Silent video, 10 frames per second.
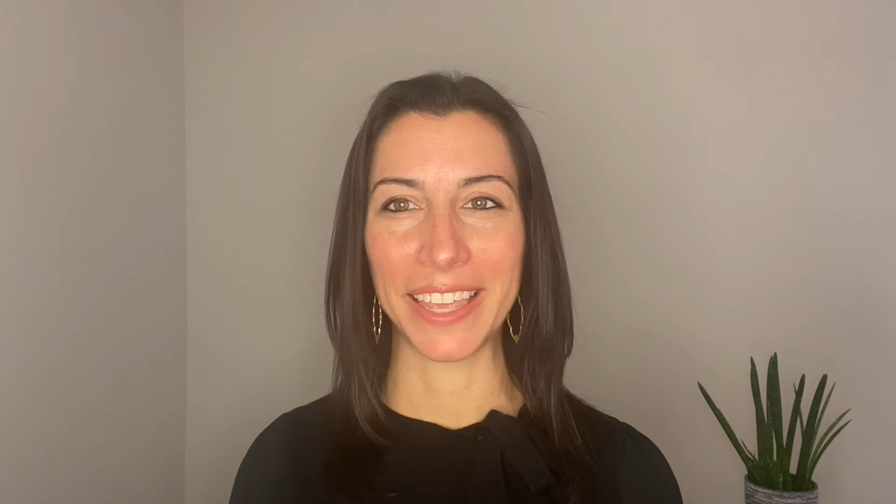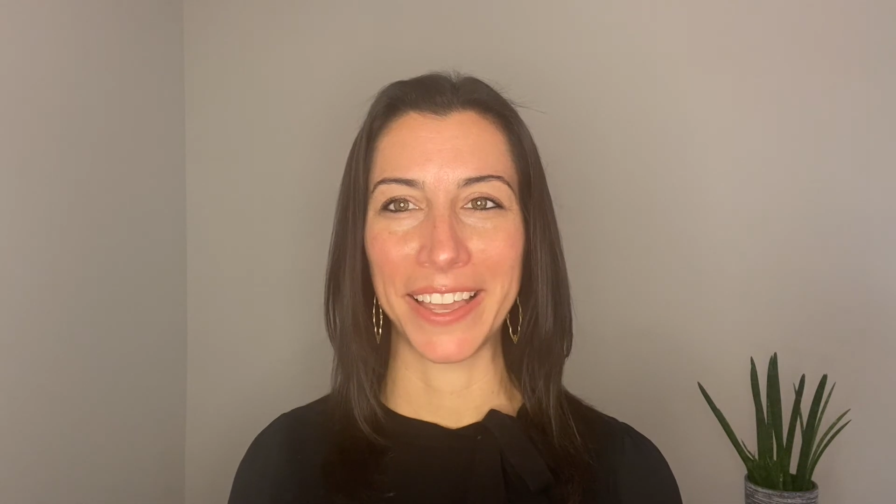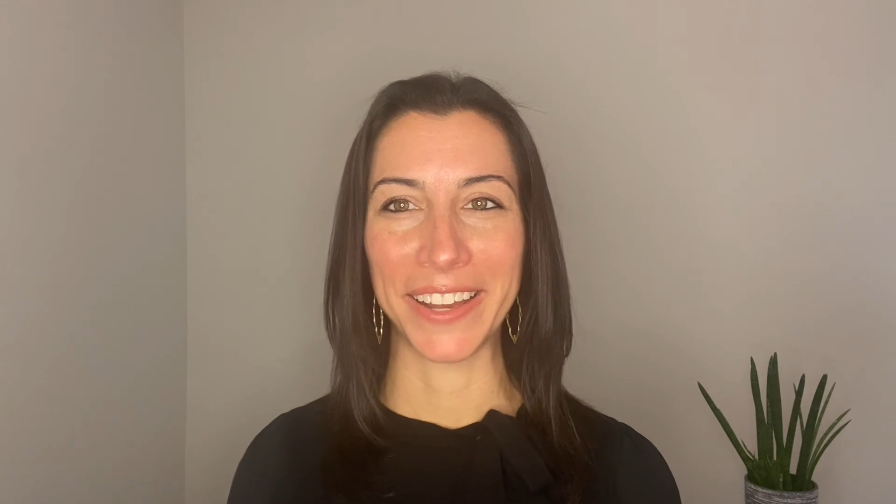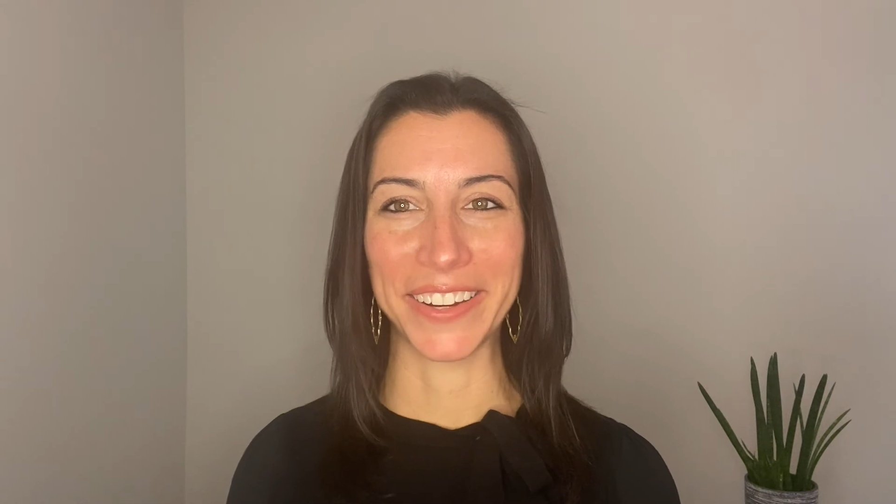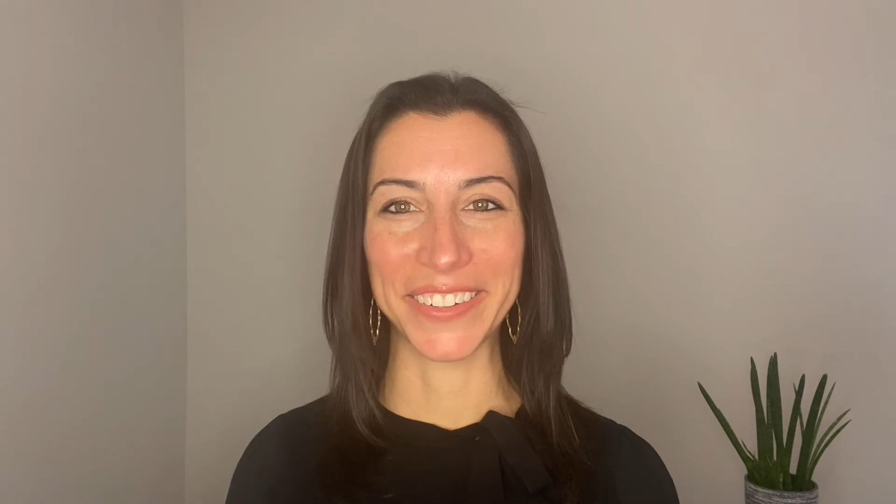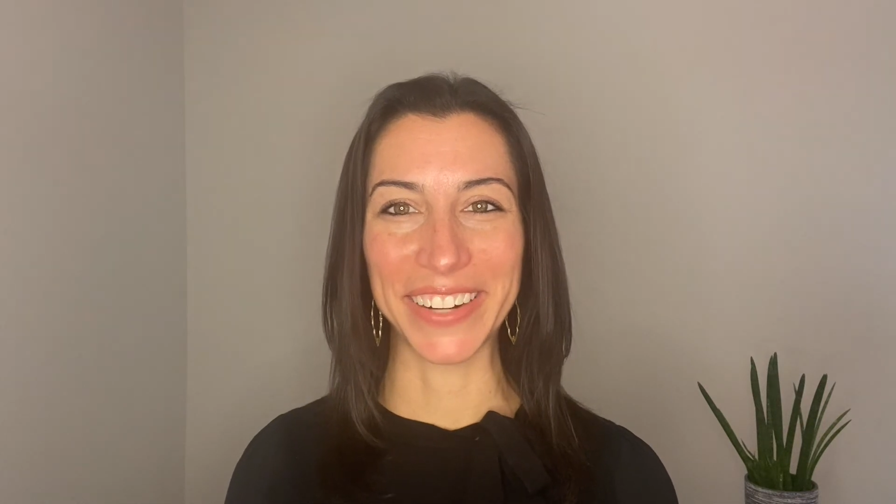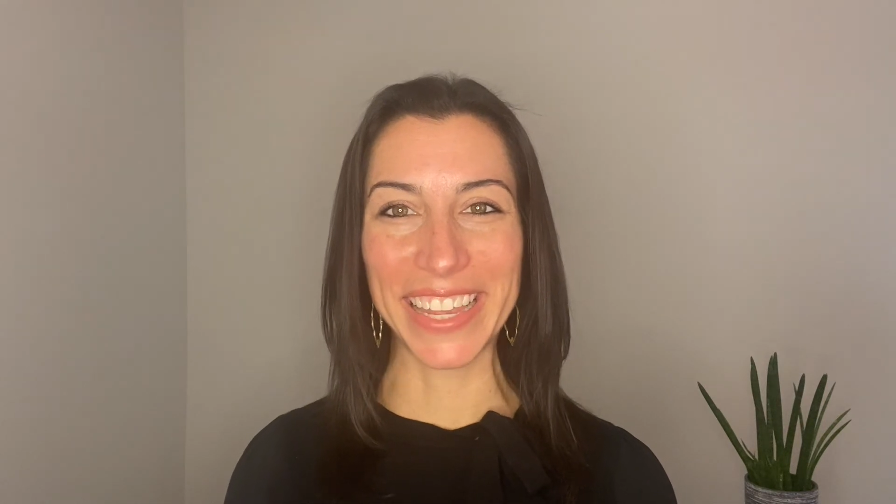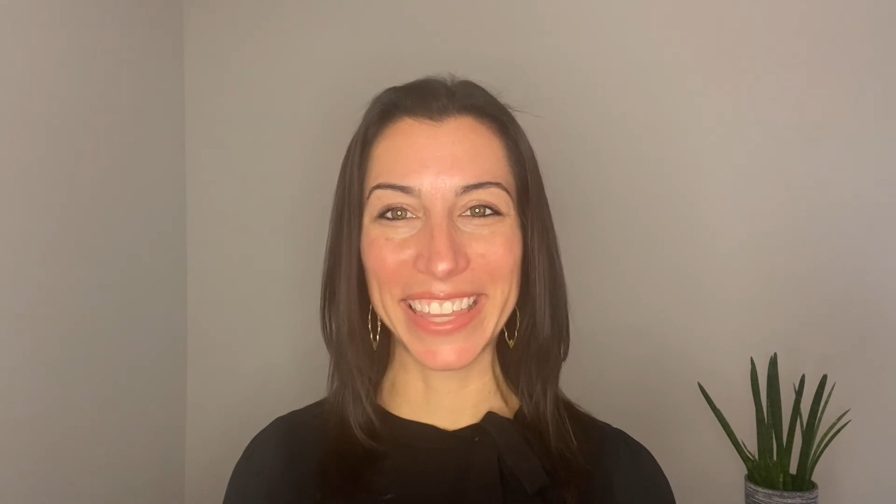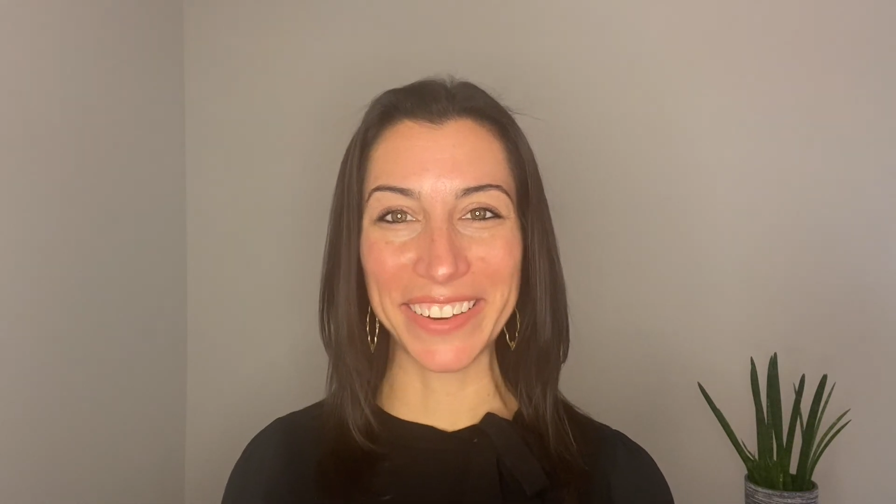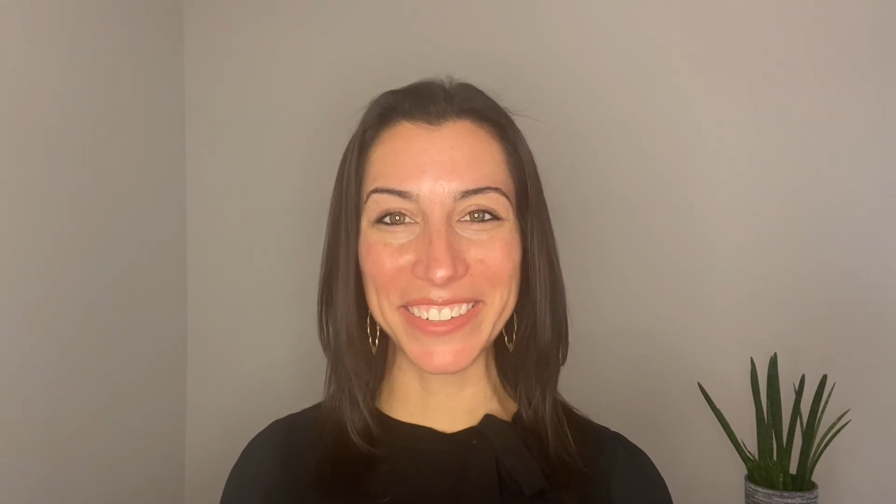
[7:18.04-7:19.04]
All right,
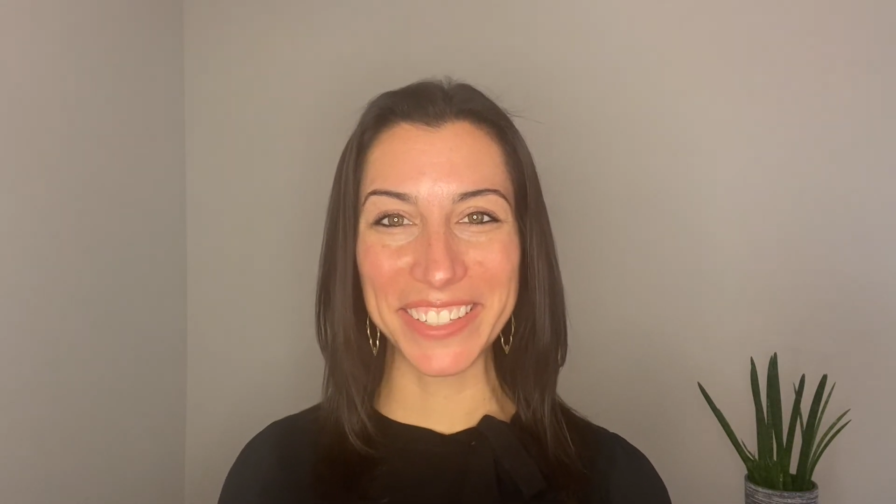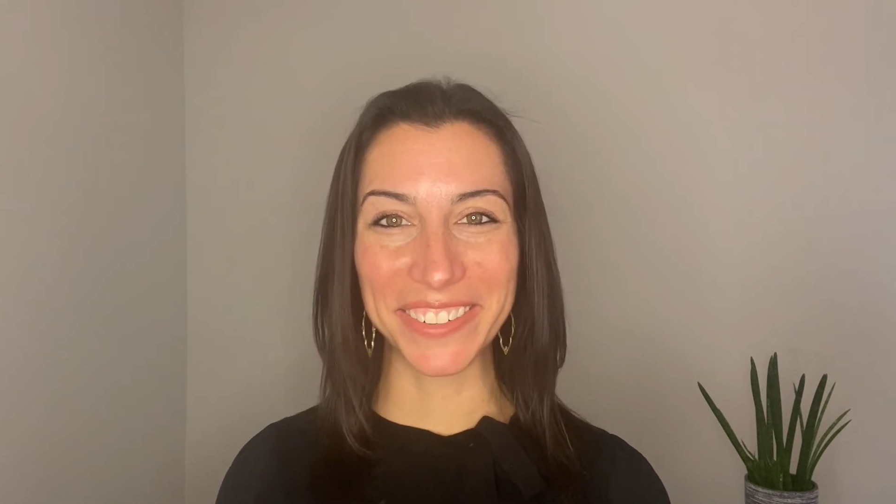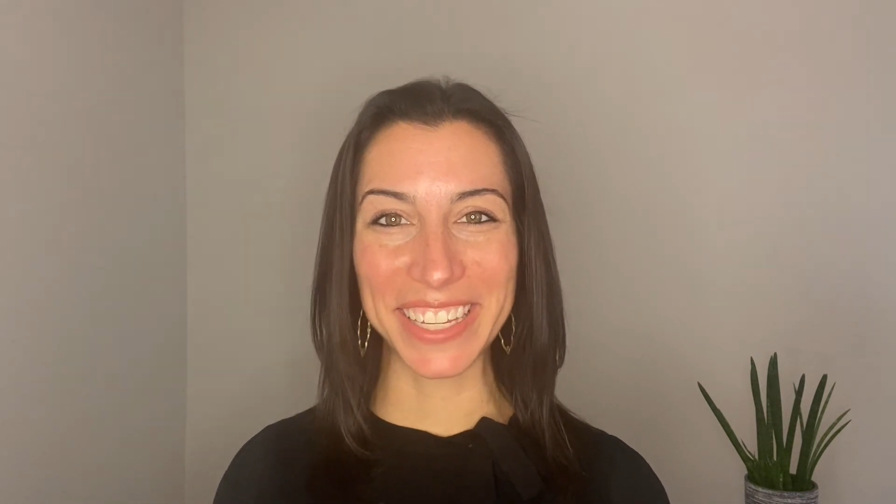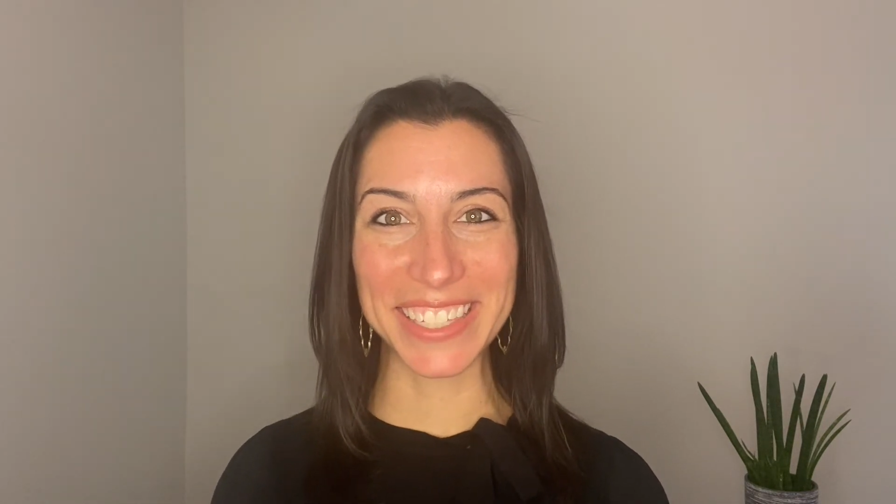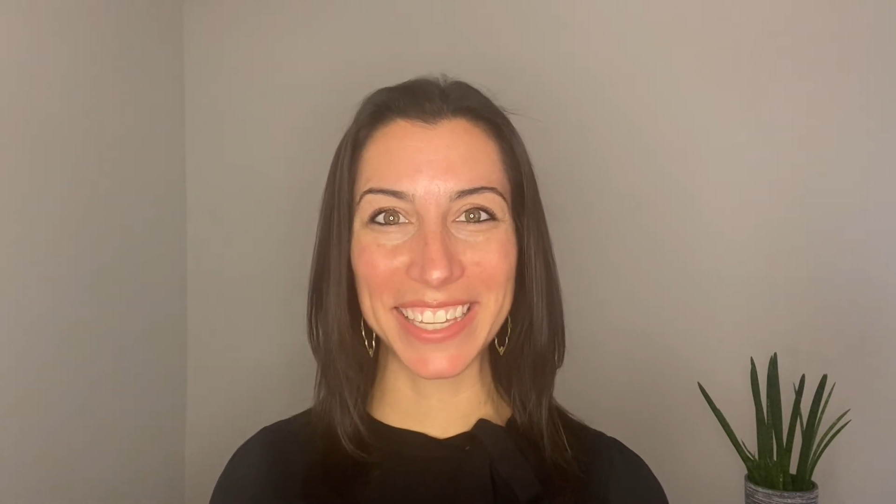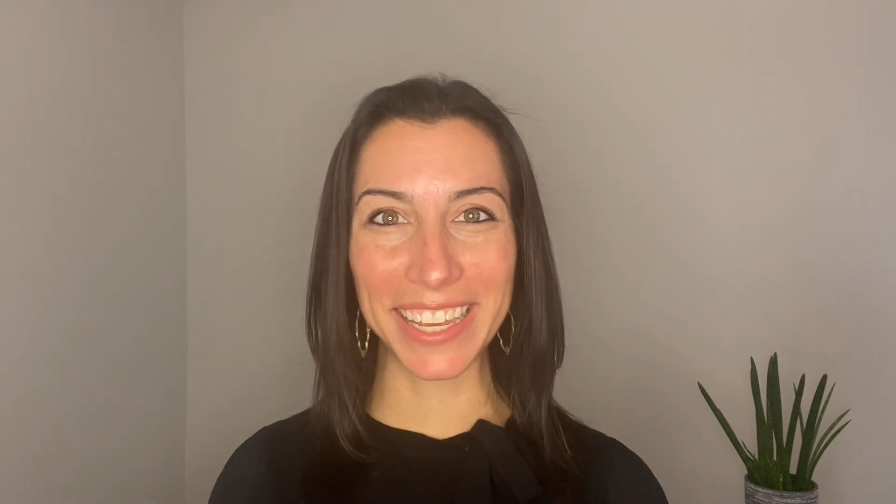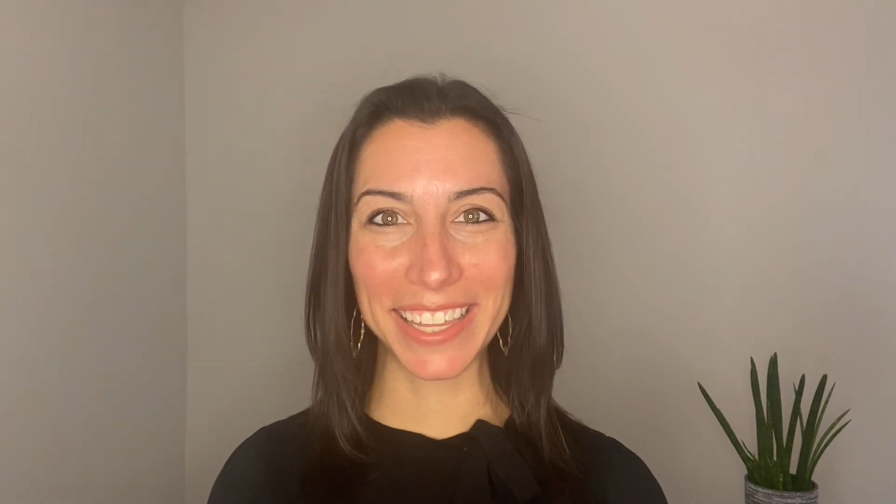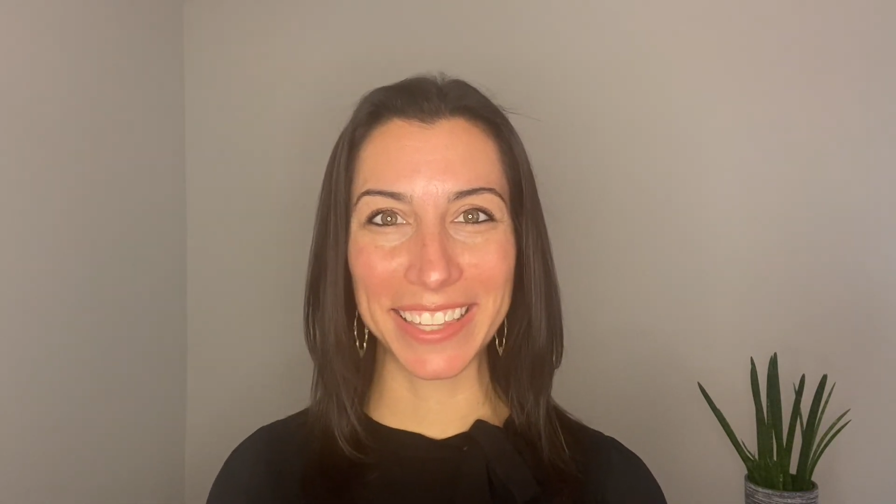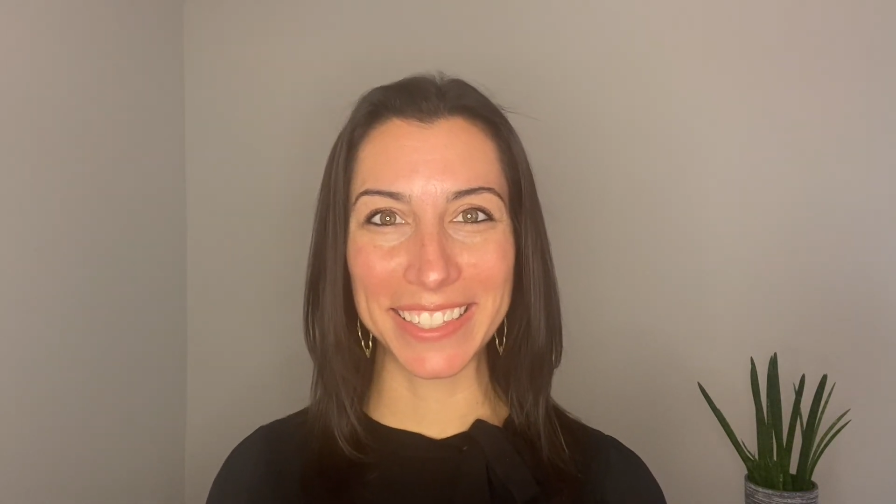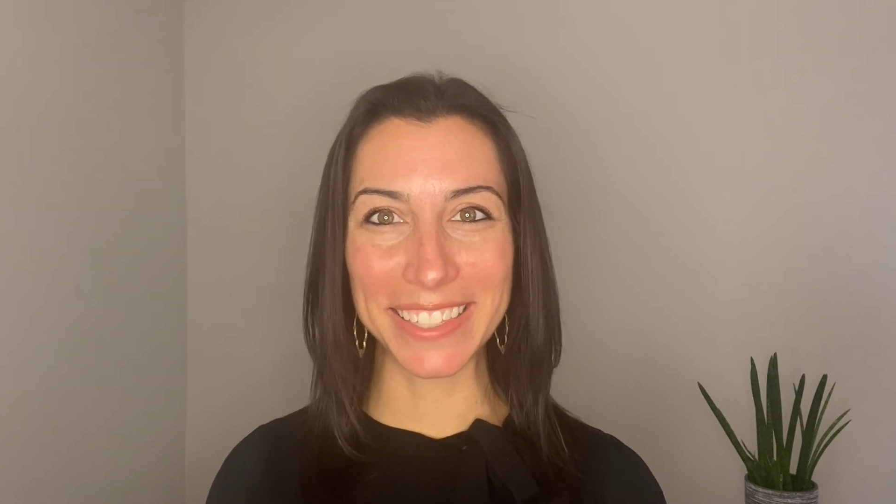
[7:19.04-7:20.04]
that was 20
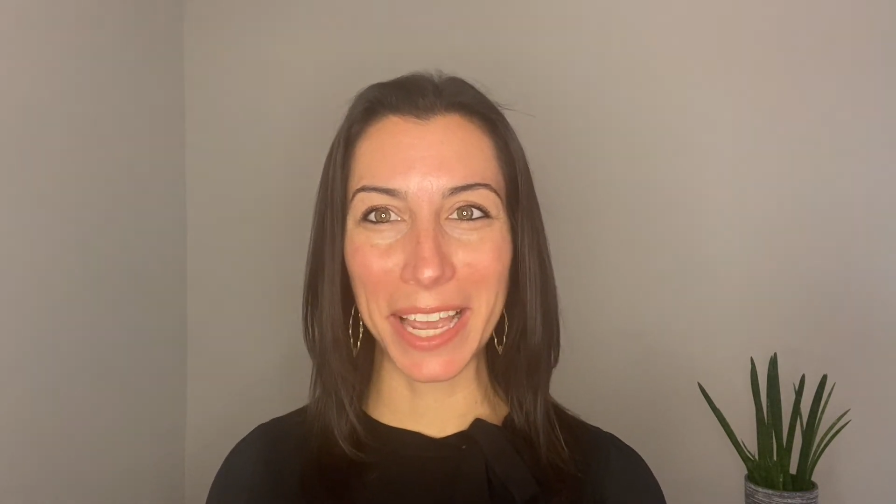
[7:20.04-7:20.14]
seconds.